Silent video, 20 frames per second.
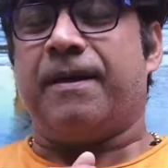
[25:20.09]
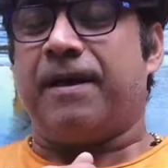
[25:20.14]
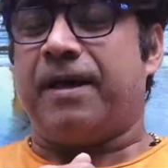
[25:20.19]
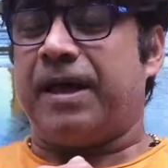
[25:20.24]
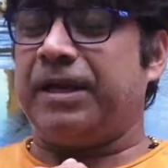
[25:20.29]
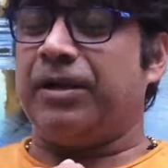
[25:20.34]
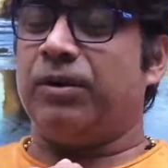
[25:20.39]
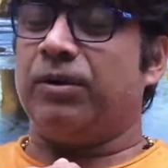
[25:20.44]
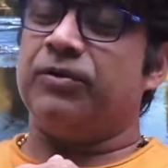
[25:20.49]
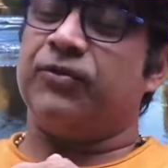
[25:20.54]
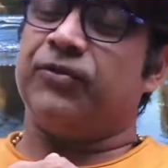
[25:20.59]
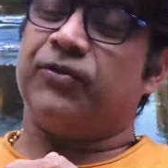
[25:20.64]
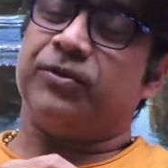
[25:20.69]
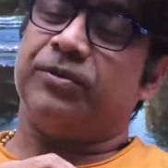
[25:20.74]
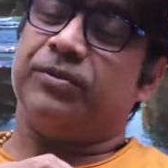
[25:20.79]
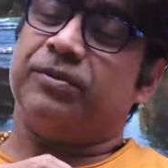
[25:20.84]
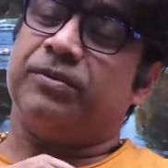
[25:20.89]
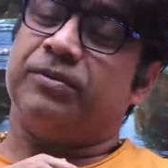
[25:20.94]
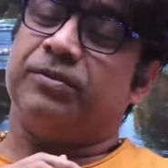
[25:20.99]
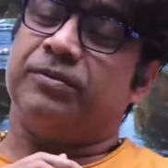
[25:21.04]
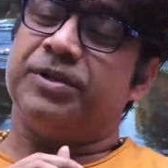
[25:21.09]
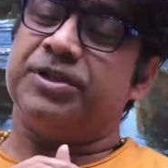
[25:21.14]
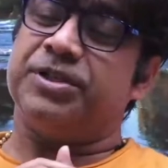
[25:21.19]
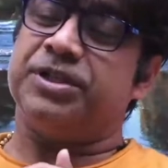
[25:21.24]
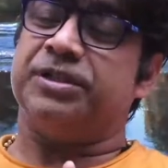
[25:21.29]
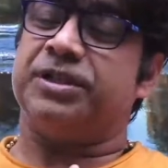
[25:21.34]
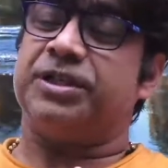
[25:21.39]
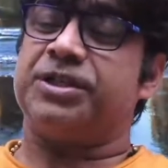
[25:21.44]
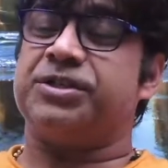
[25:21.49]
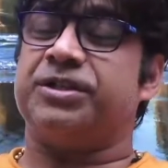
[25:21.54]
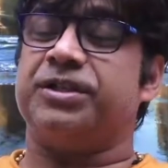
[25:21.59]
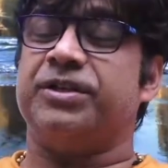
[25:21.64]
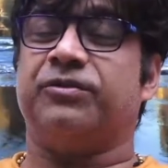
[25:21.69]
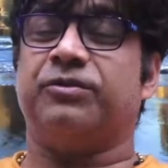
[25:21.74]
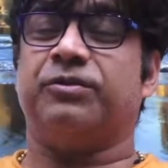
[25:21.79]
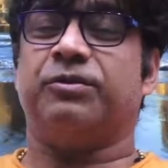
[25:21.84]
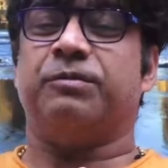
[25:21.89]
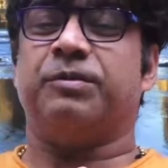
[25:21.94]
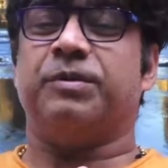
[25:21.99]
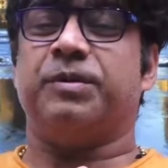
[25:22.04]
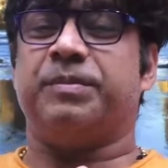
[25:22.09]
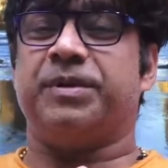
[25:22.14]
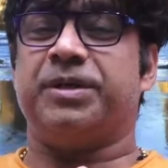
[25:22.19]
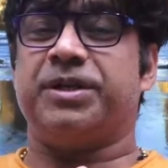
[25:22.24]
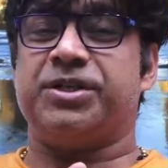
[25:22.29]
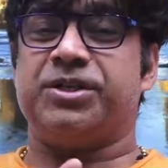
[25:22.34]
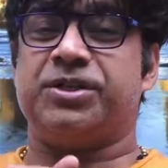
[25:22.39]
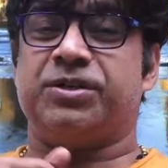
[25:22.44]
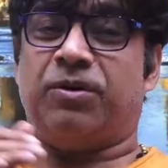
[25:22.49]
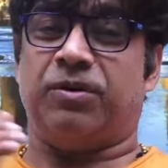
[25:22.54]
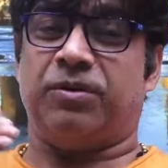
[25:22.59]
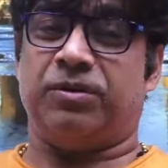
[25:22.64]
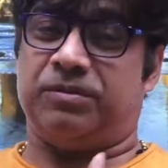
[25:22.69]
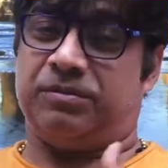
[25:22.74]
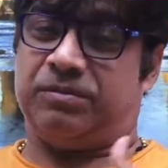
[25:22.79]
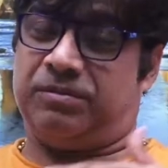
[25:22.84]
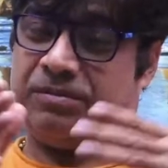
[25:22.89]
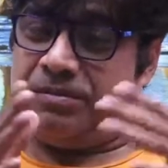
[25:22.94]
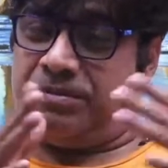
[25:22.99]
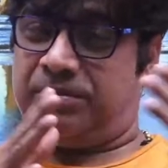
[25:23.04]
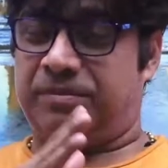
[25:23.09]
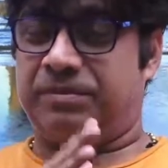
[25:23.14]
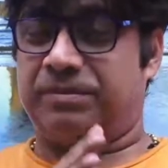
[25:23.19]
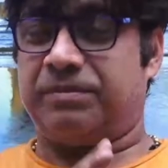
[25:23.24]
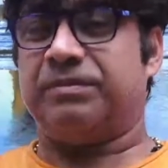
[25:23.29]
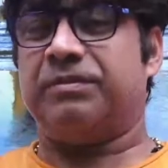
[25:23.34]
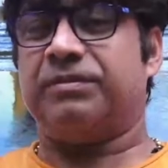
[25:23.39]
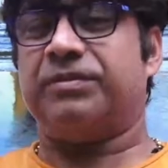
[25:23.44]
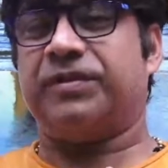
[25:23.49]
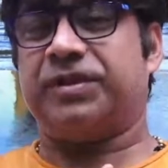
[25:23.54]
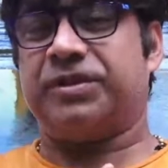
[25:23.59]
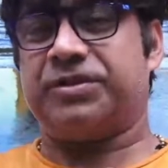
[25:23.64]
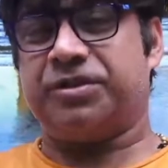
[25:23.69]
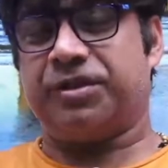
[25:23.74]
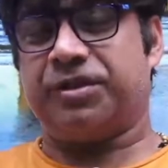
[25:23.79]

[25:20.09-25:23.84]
And also which industries could be based on such